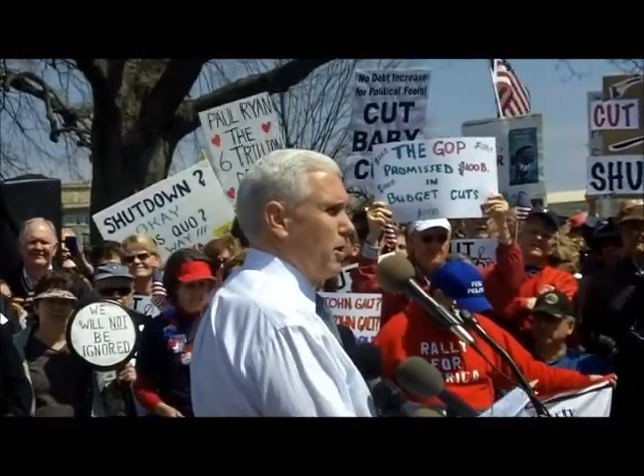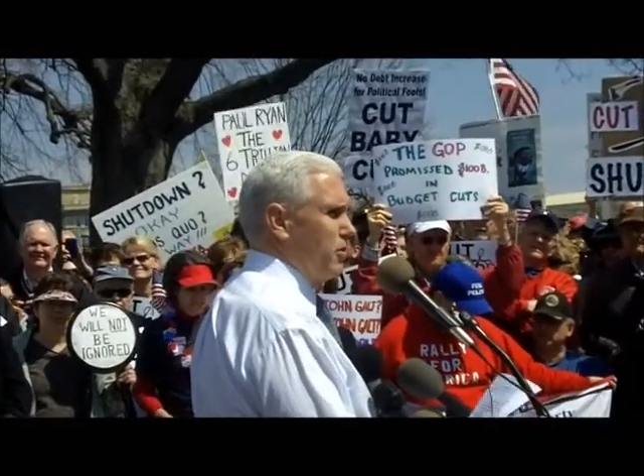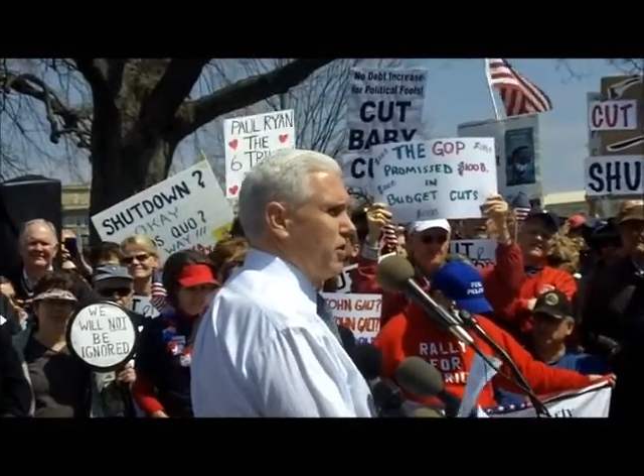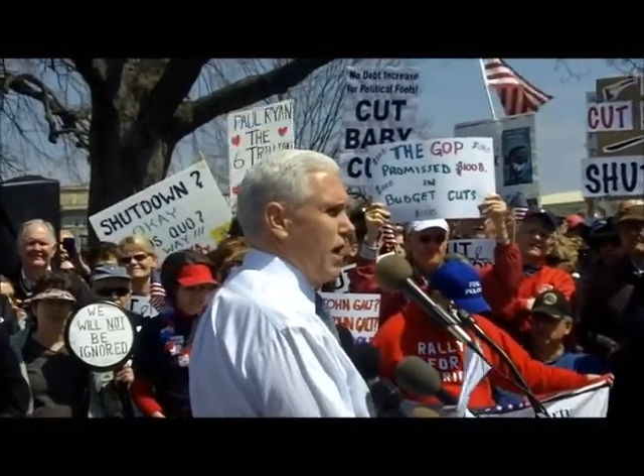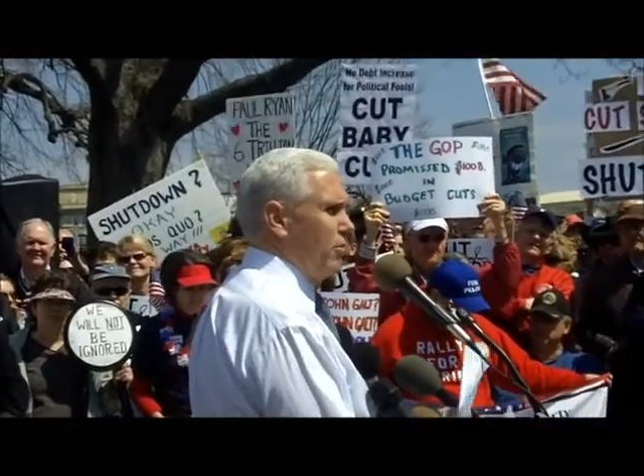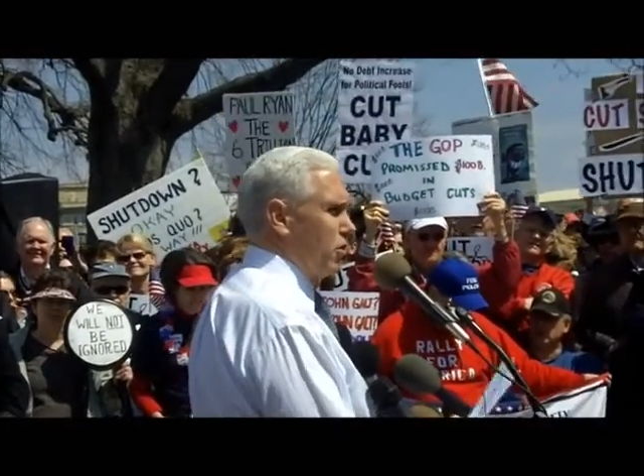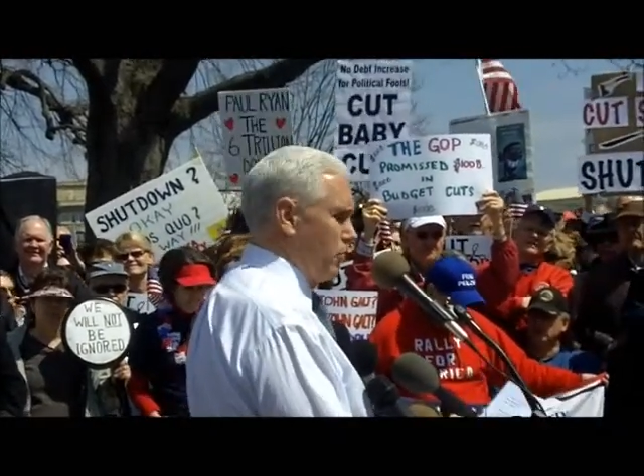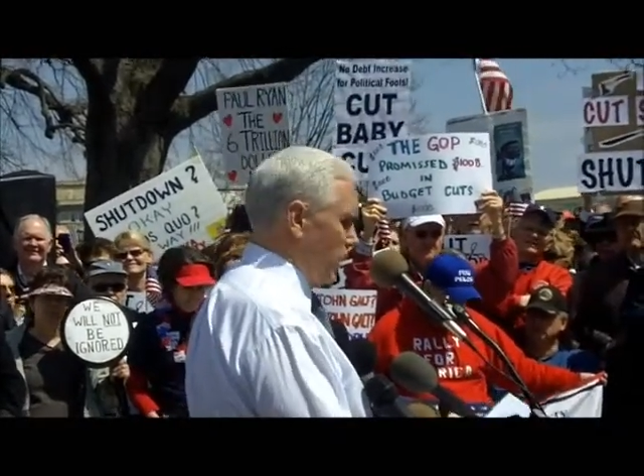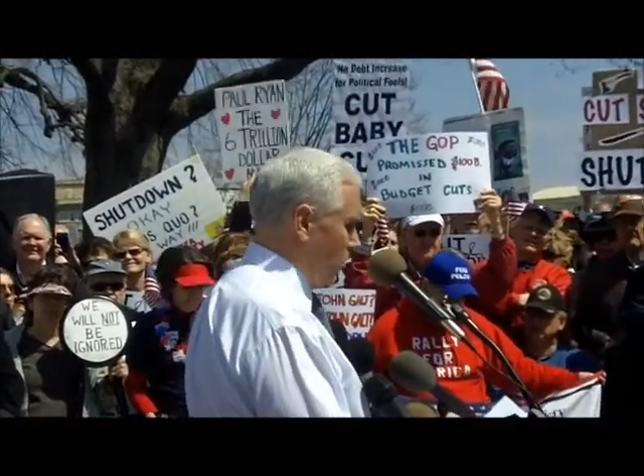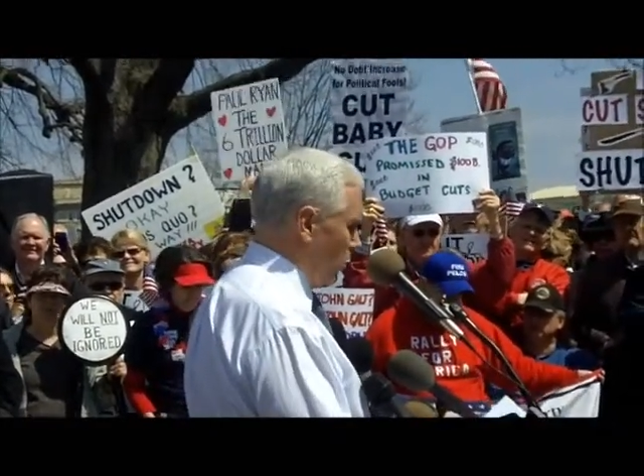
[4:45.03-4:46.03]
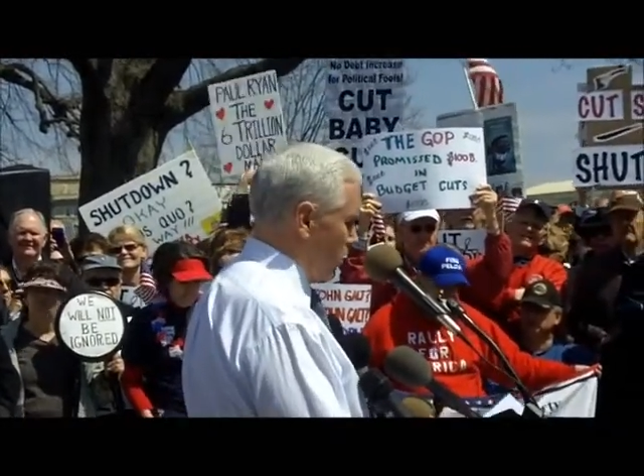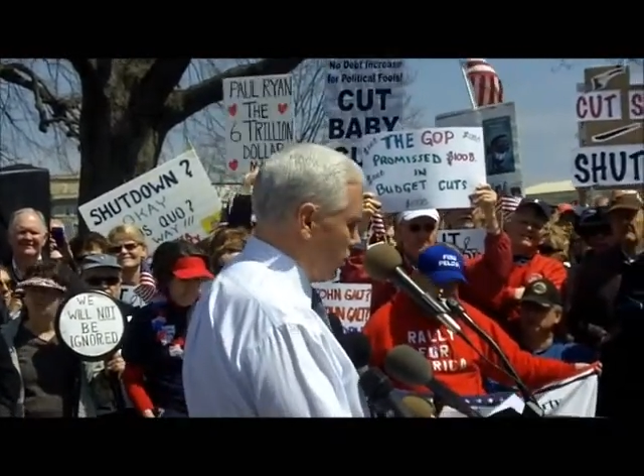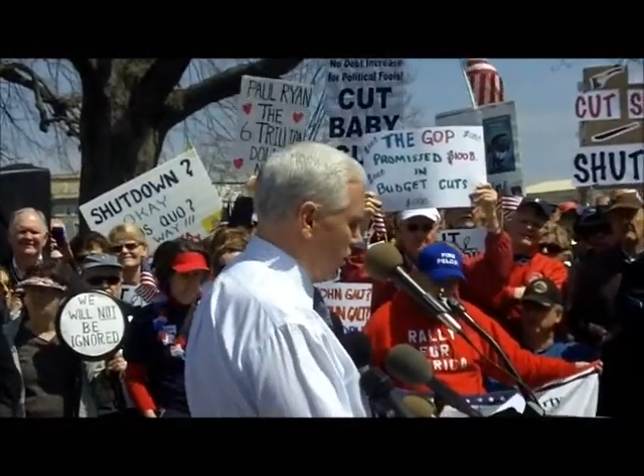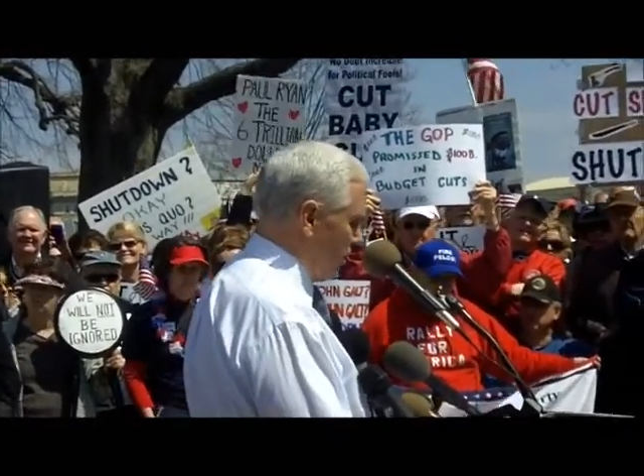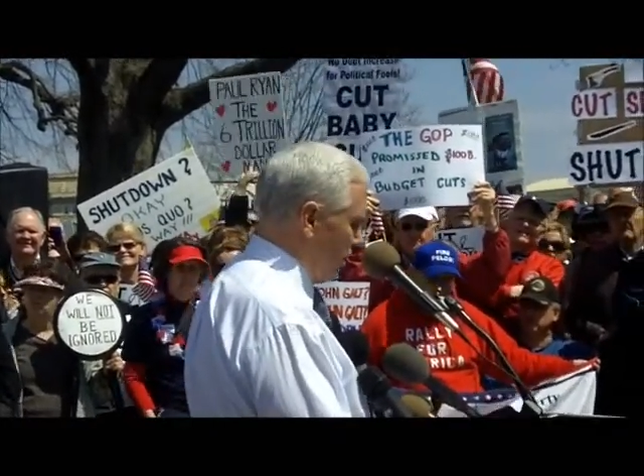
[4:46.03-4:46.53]
establishment in
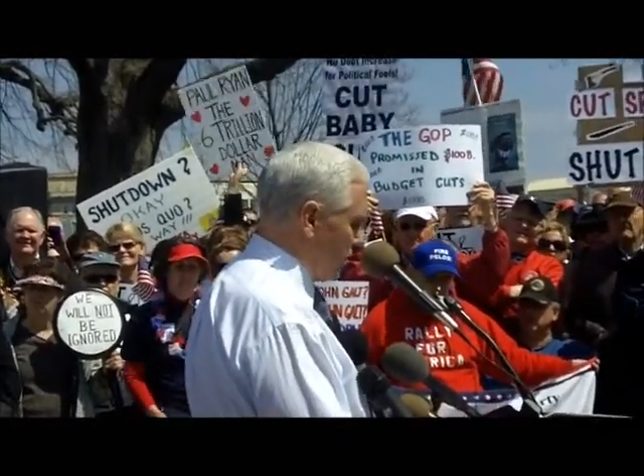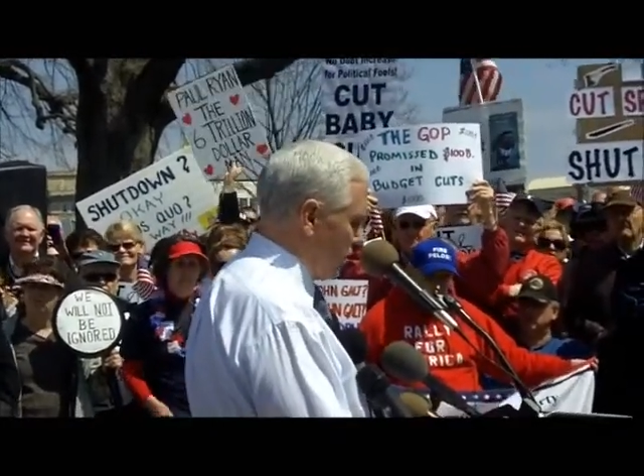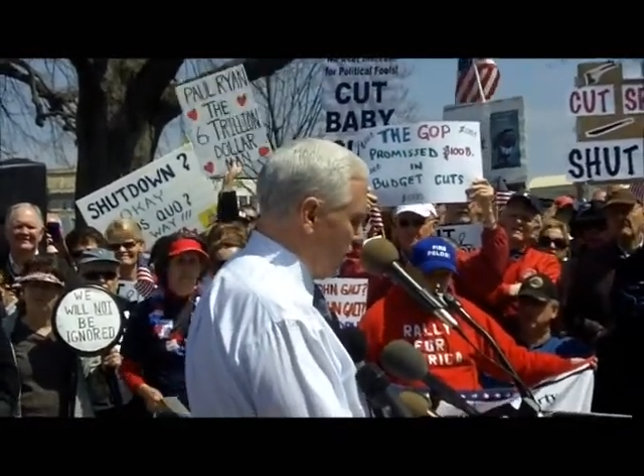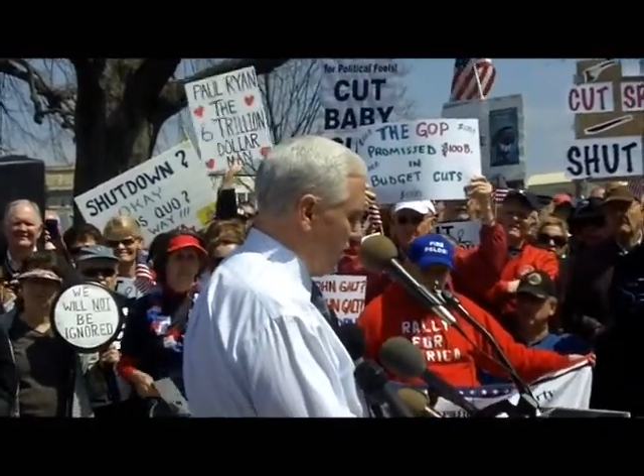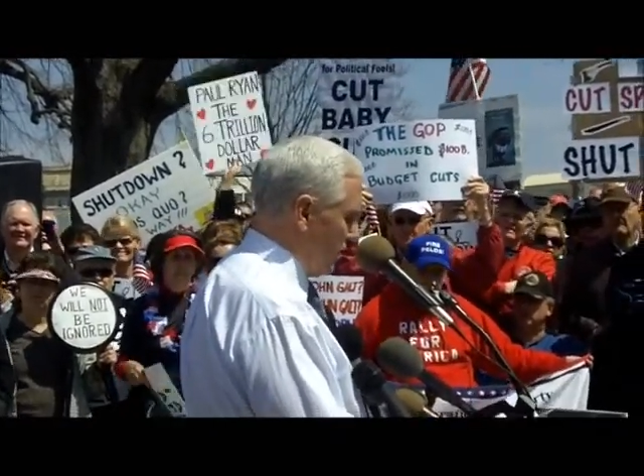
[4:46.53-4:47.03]
Washington, D.C.